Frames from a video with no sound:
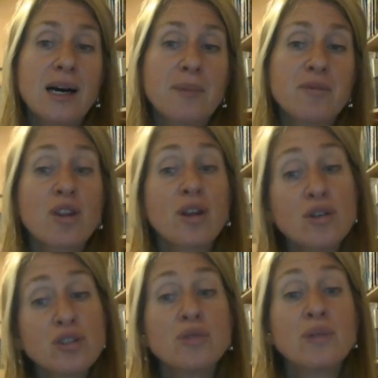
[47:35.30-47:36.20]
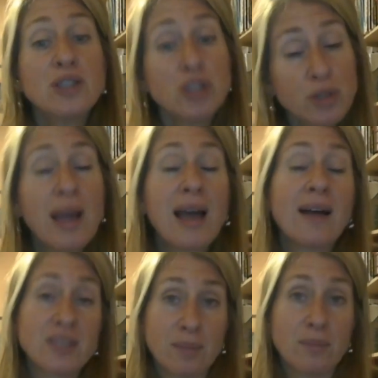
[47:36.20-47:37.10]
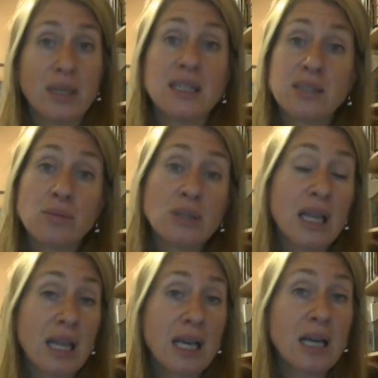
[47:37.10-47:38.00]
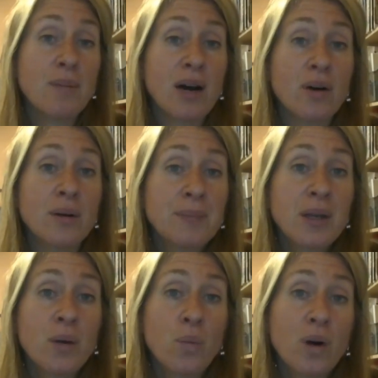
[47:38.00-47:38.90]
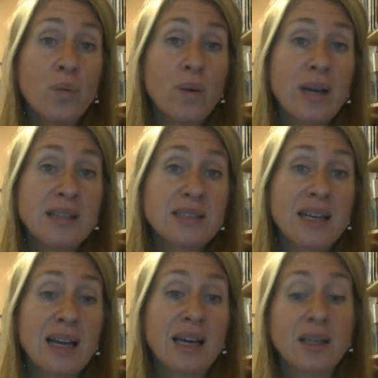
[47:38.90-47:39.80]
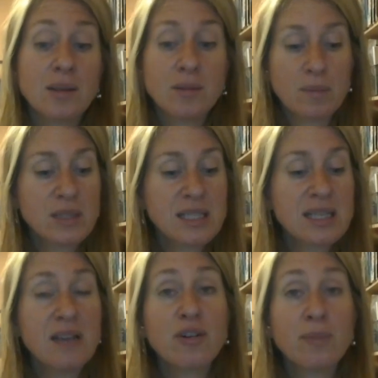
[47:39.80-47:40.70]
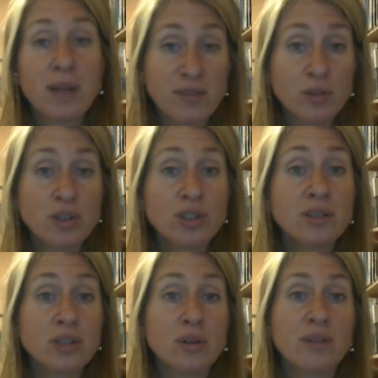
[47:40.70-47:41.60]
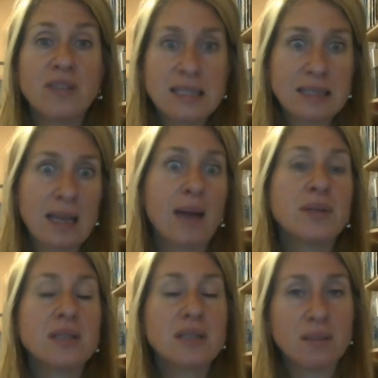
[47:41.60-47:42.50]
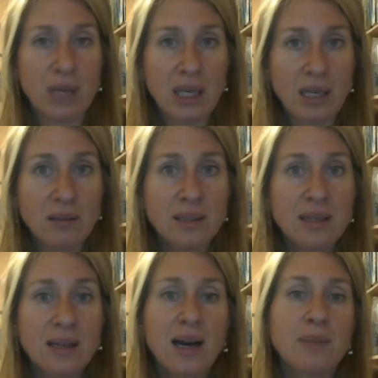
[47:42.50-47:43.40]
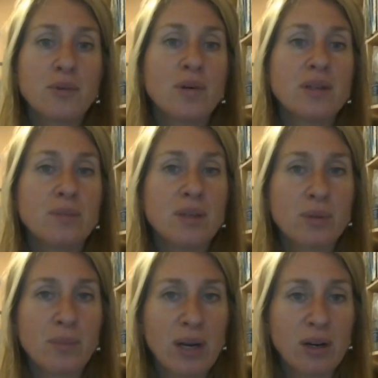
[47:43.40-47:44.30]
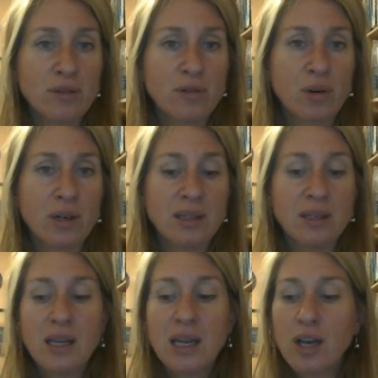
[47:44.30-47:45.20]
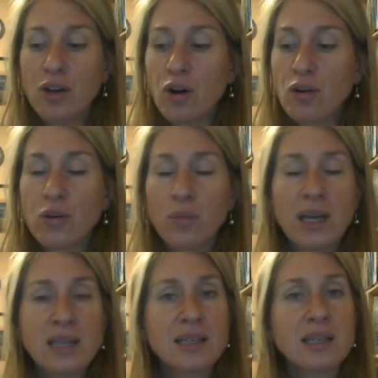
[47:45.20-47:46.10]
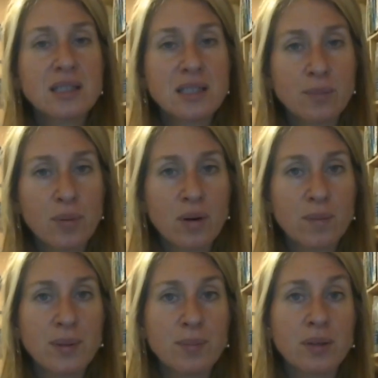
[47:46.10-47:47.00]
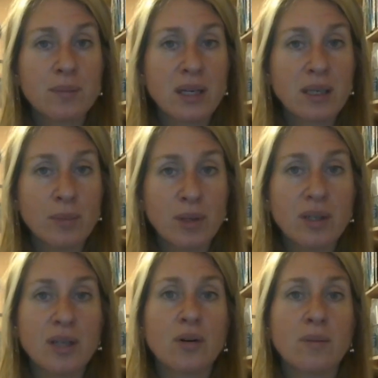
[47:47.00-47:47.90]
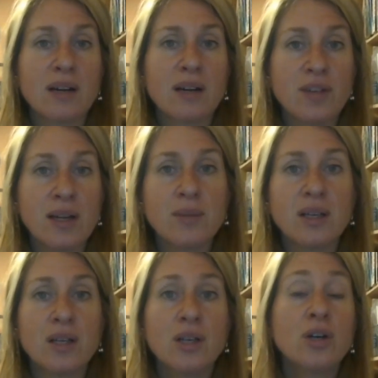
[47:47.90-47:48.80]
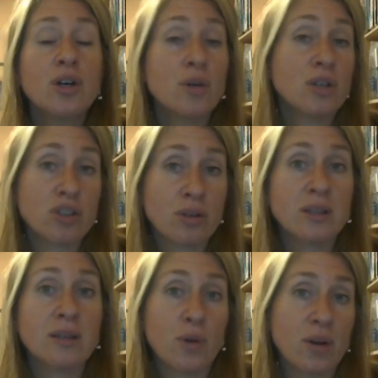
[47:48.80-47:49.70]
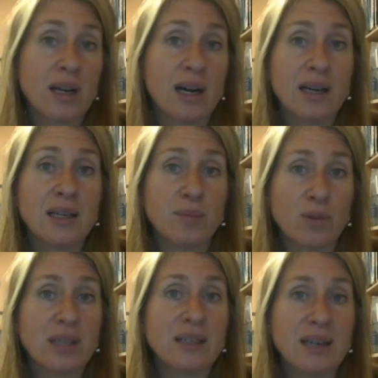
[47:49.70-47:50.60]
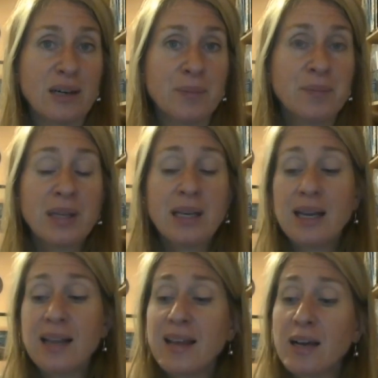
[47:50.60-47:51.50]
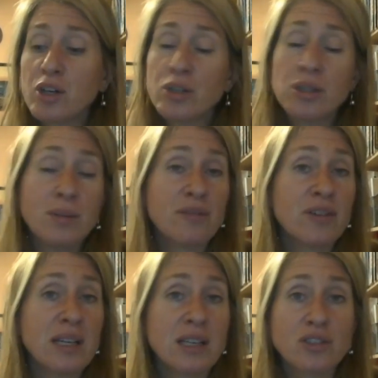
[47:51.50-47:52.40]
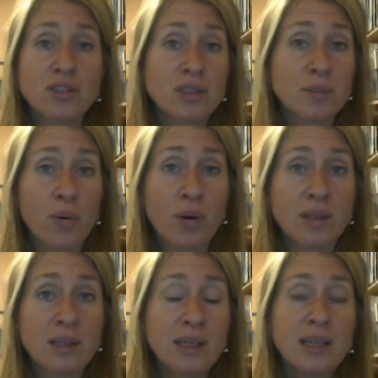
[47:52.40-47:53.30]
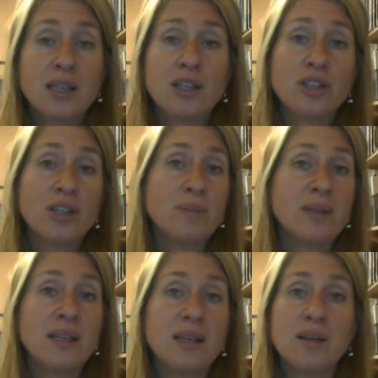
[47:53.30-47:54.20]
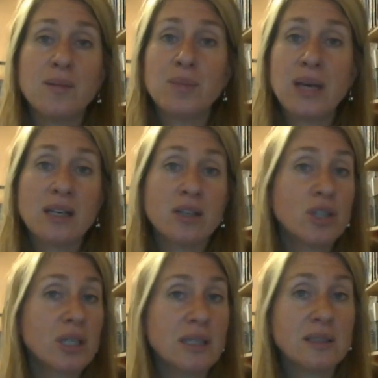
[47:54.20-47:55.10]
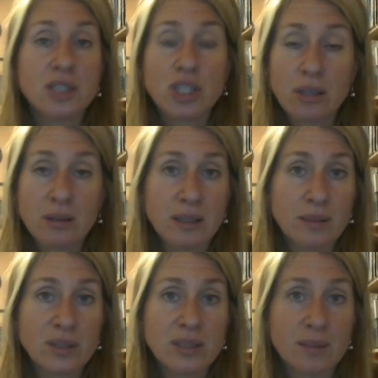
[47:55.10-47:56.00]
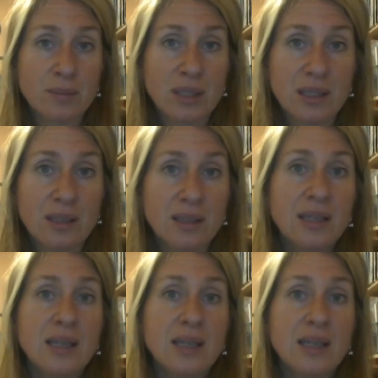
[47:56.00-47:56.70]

For those who do have some money, to really think about, what ways can I save for my future? So if this happens to me, I'm going to be prepared for it. And are there ways I can support people in my community or my family who are struggling more than I am right now? And that could be financial support. It could be baking cookies and sharing them with somebody.